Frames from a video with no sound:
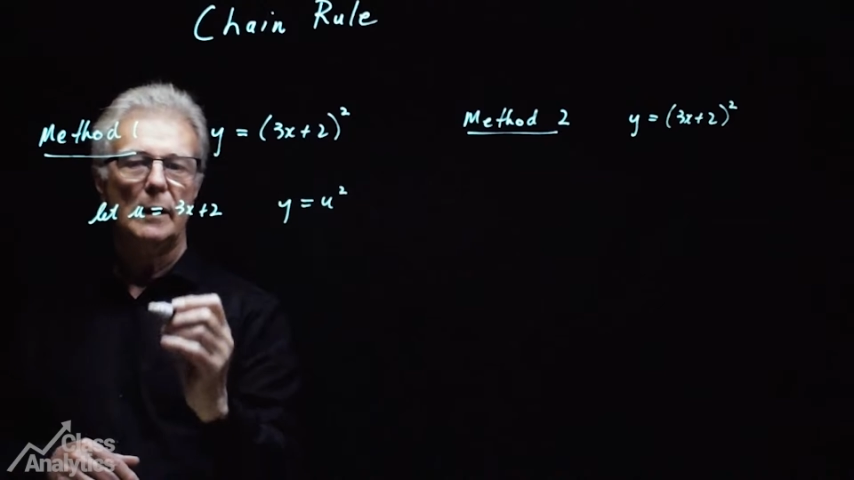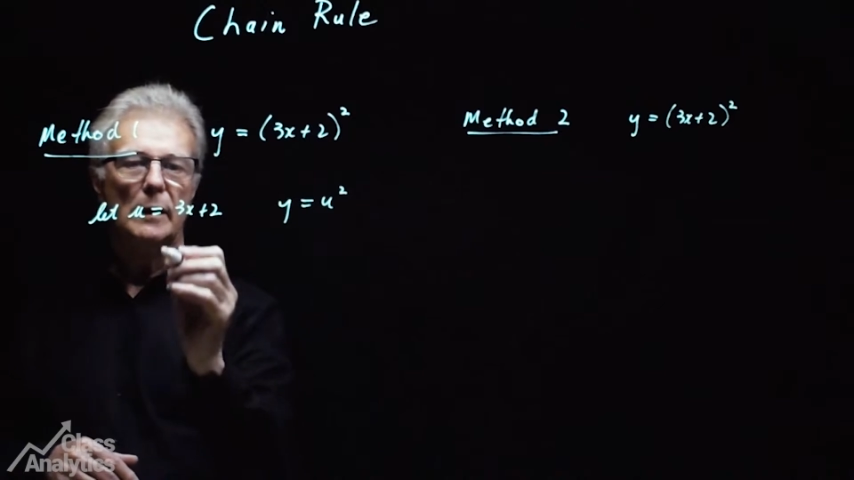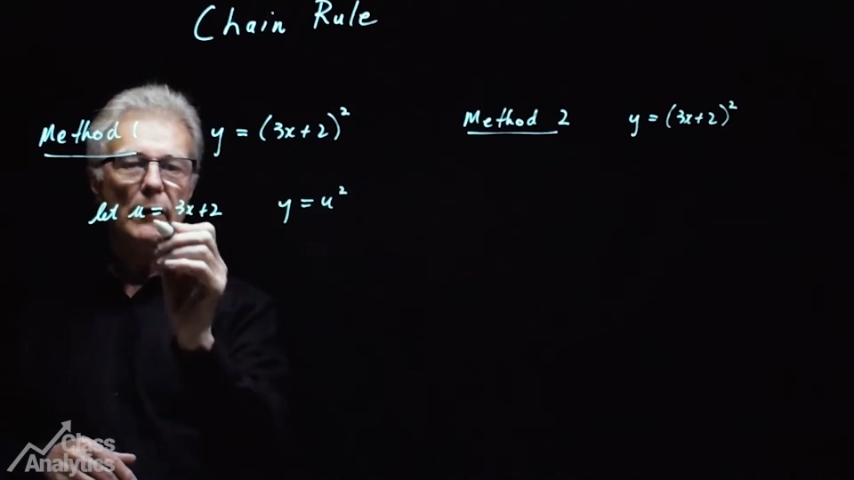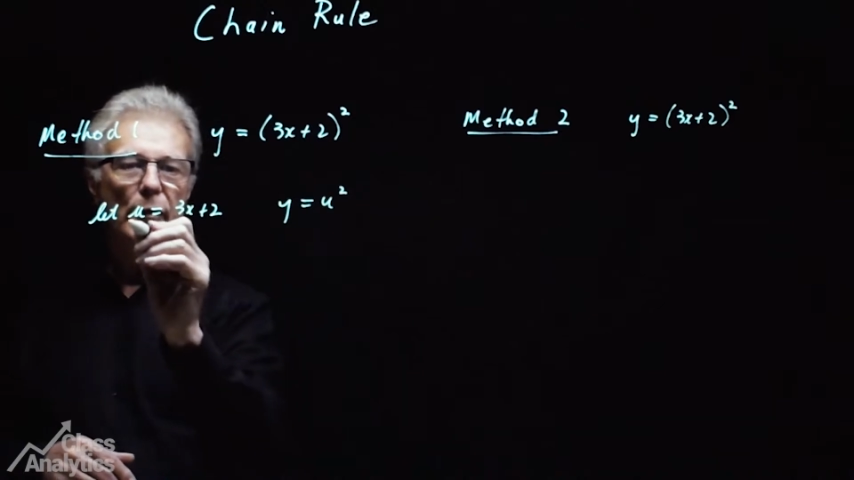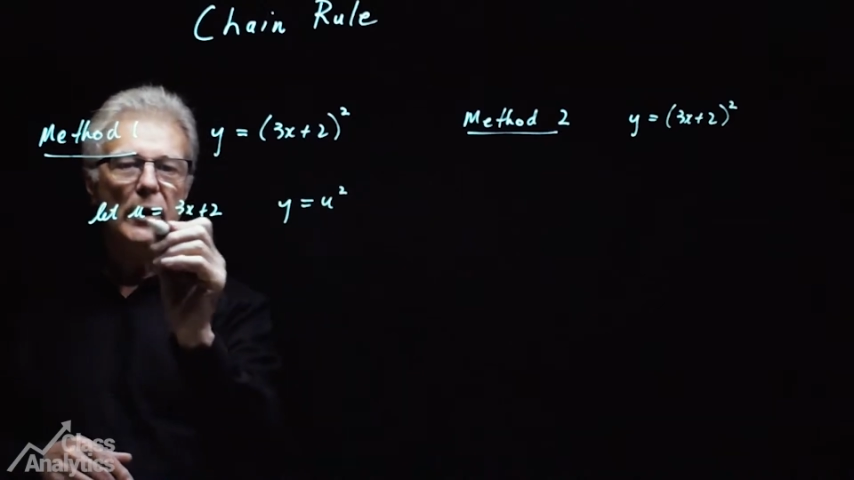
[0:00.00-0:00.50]

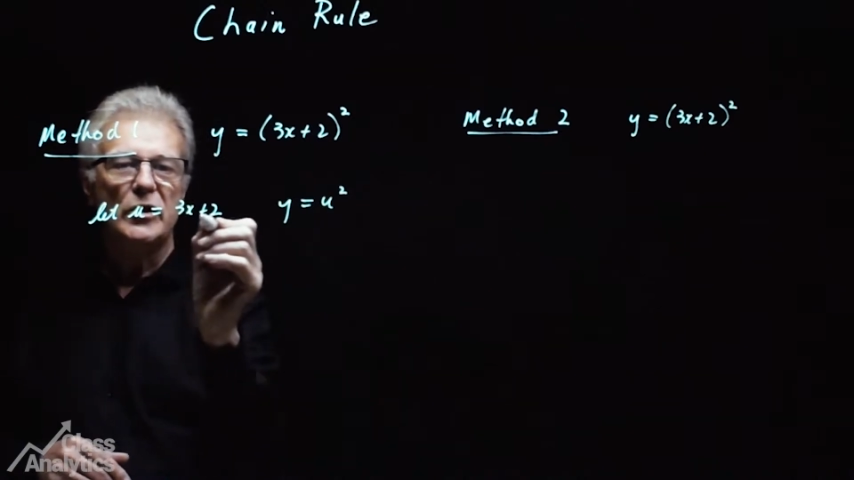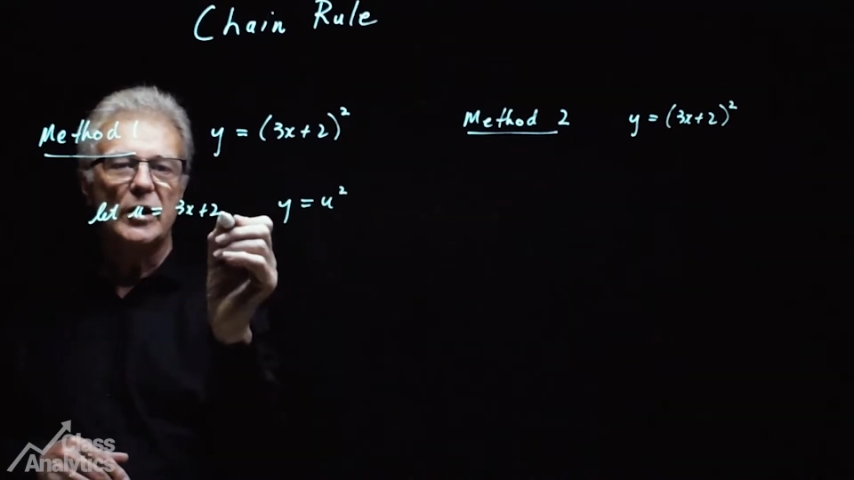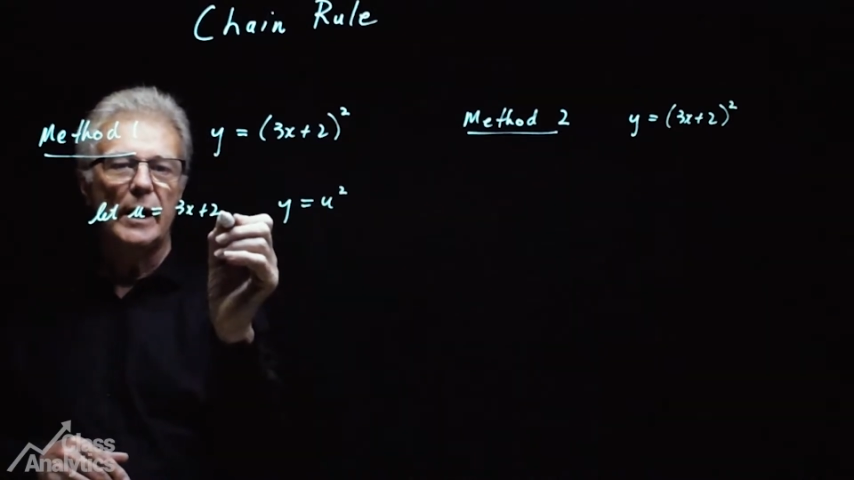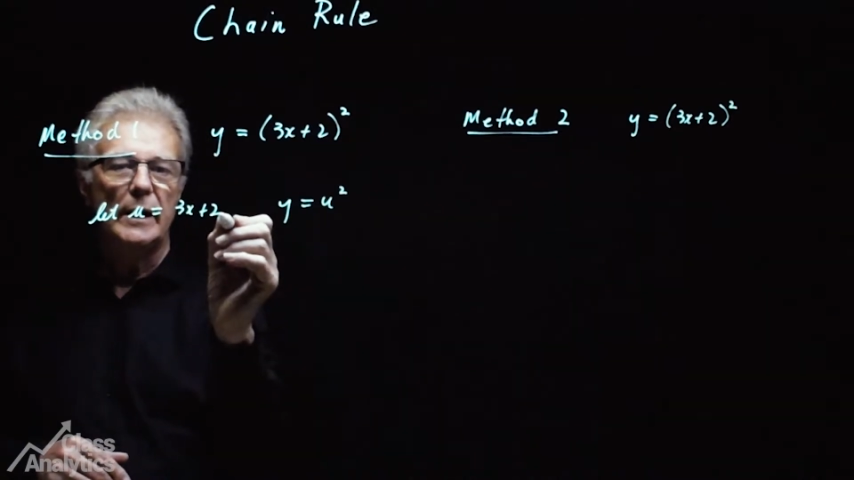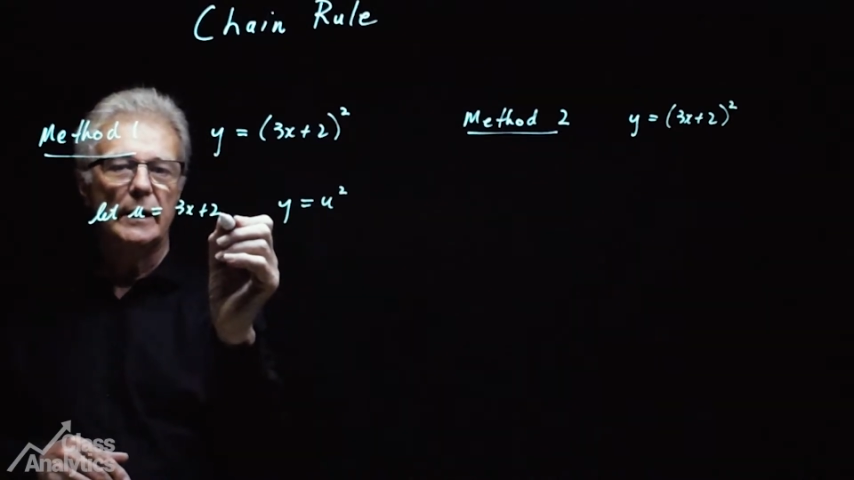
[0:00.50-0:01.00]

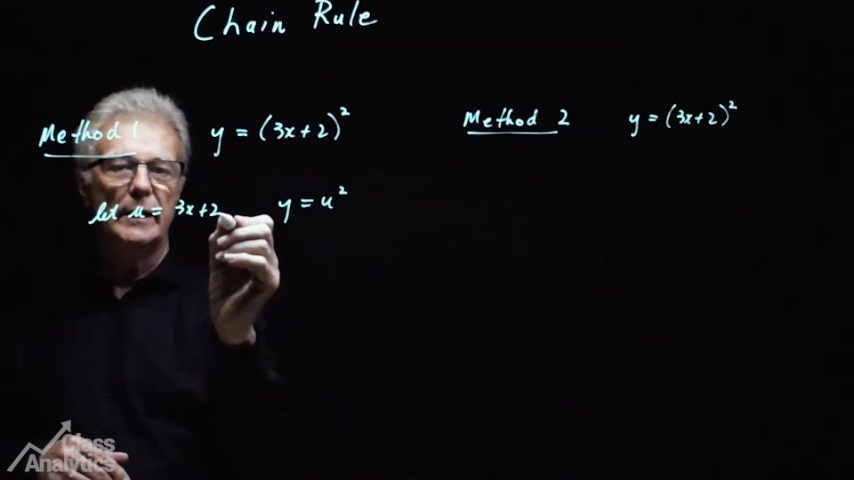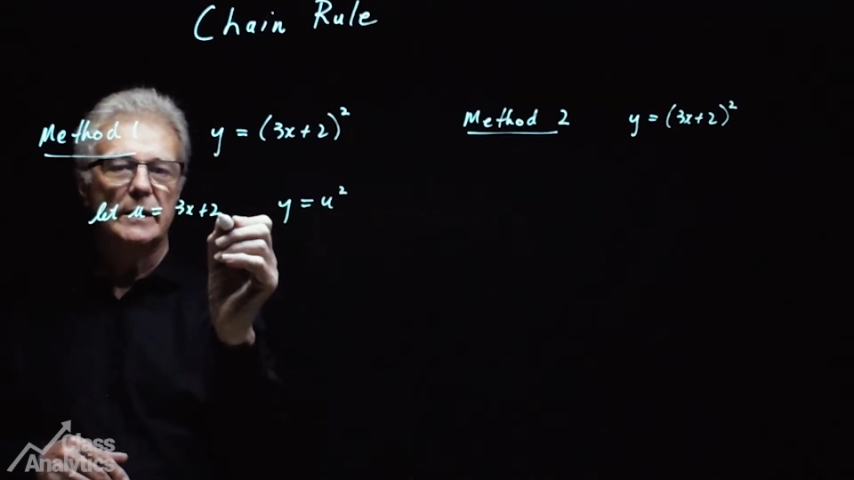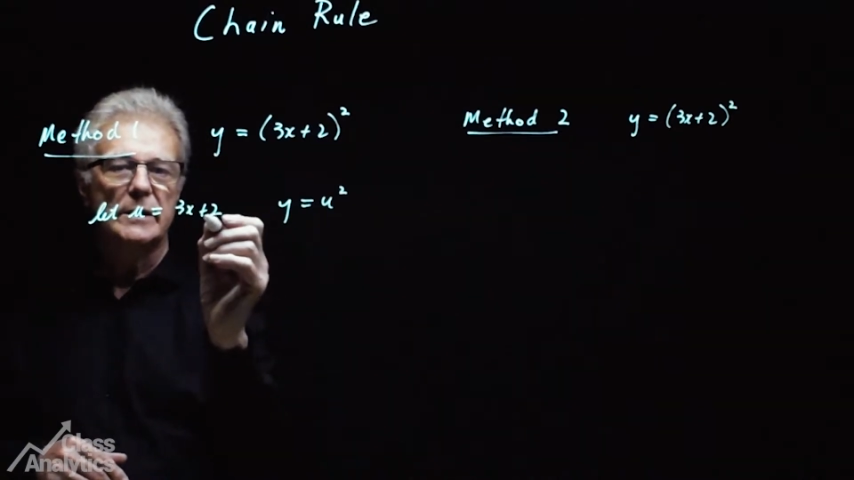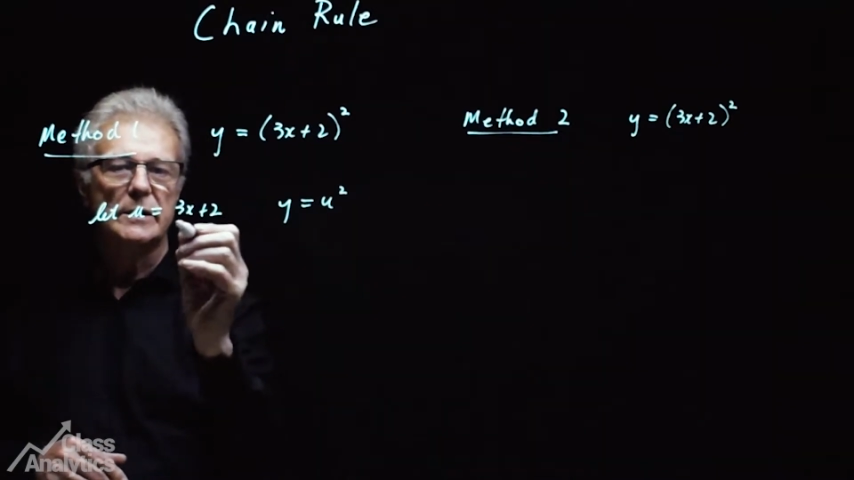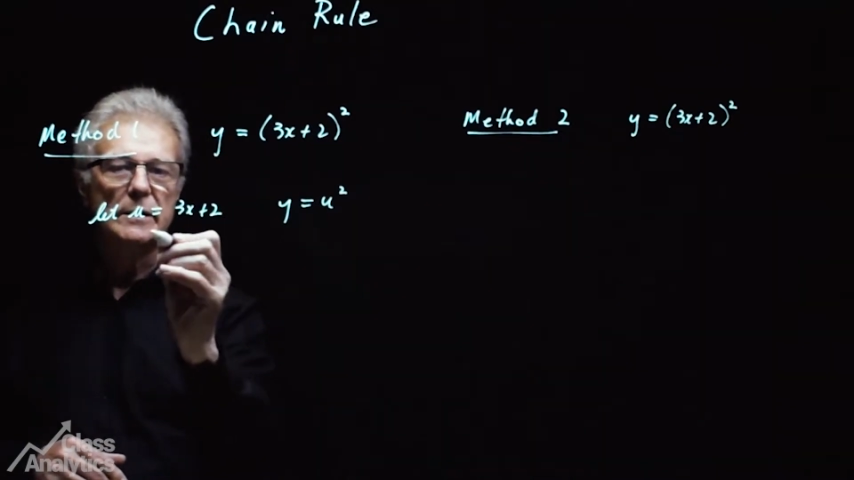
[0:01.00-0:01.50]
Differentiating
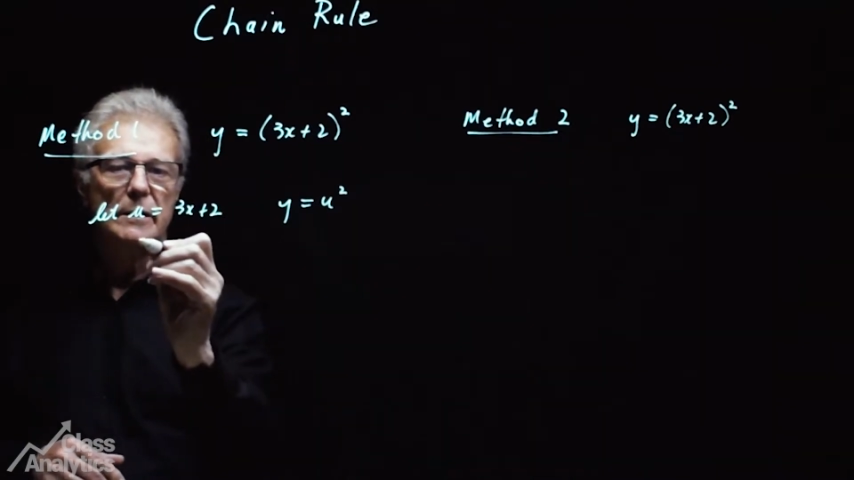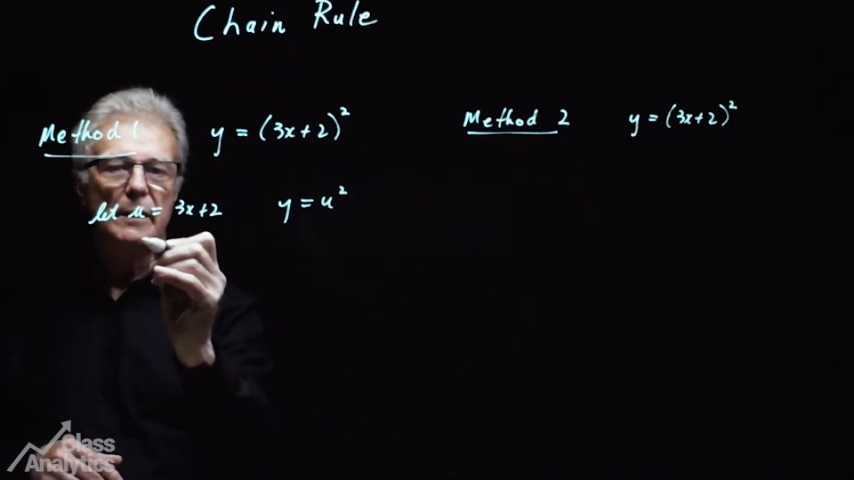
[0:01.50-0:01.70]
this,